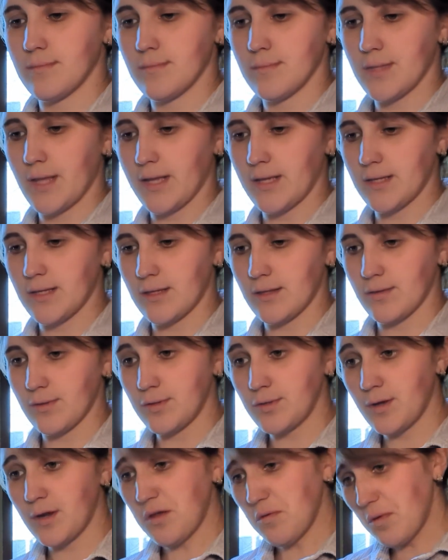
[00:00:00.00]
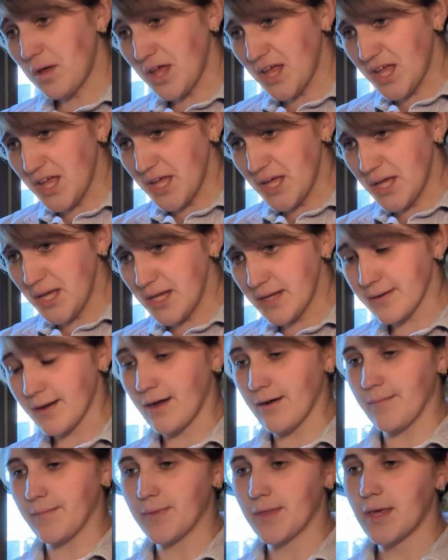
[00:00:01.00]
19 to 21.
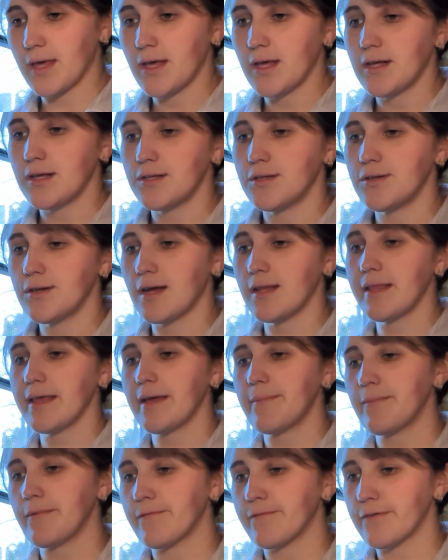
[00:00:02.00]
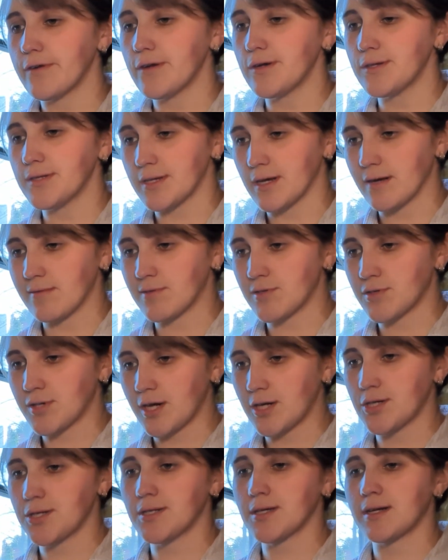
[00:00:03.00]
Oh, do not lay up for yourselves
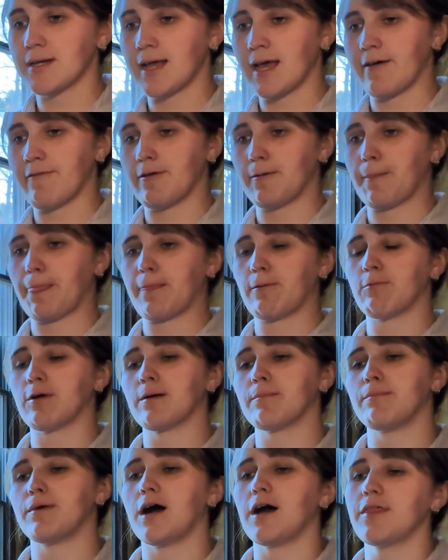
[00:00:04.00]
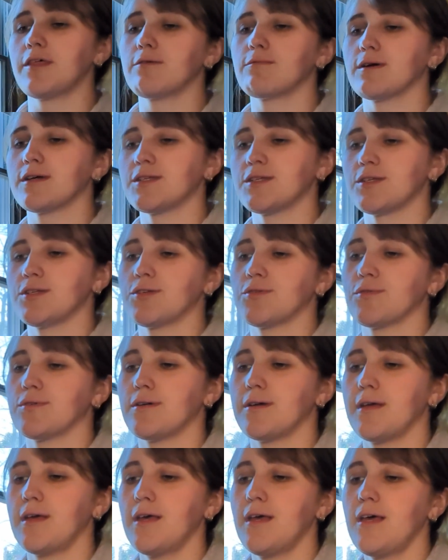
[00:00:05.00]
treasures on heaven where moth and rust
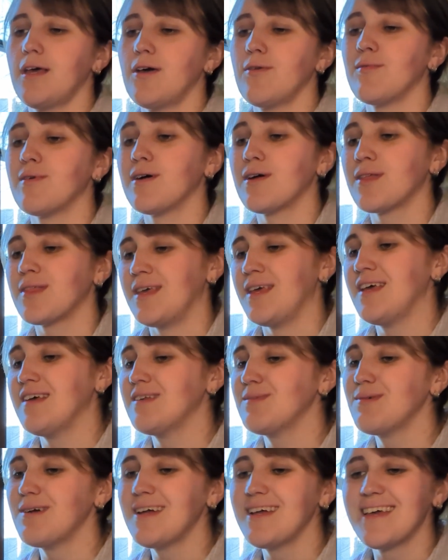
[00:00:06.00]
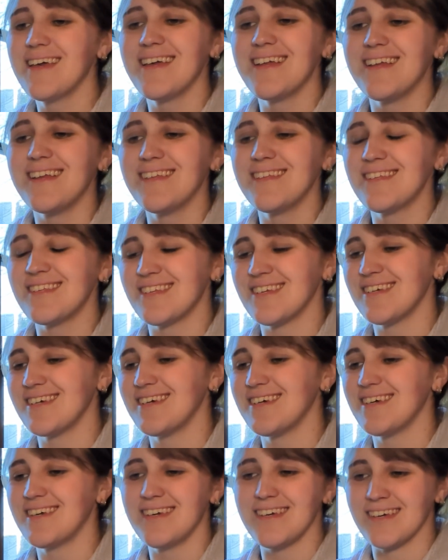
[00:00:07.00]
destroy, where thieves break in and
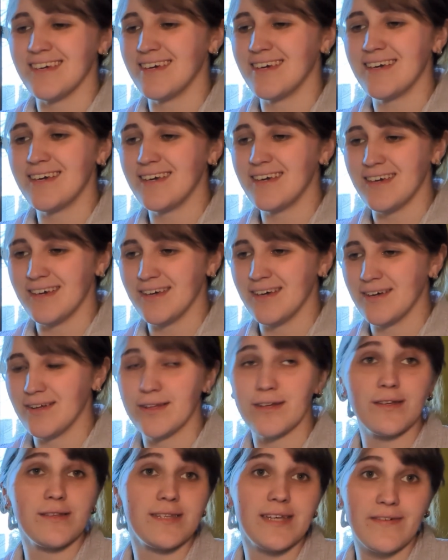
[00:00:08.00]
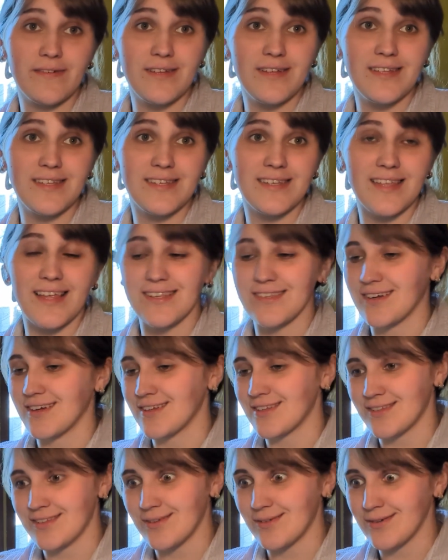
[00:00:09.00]
steal. Definitely listen to that song.
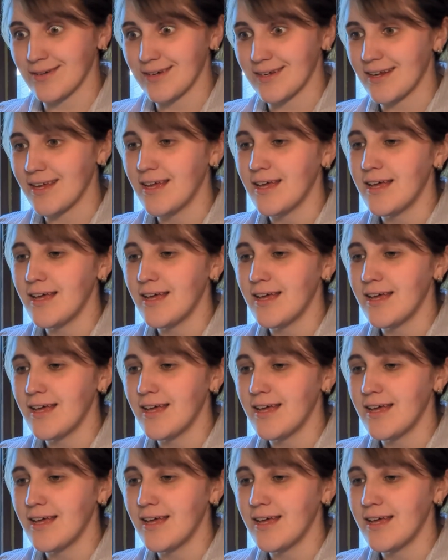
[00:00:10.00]
It's so good.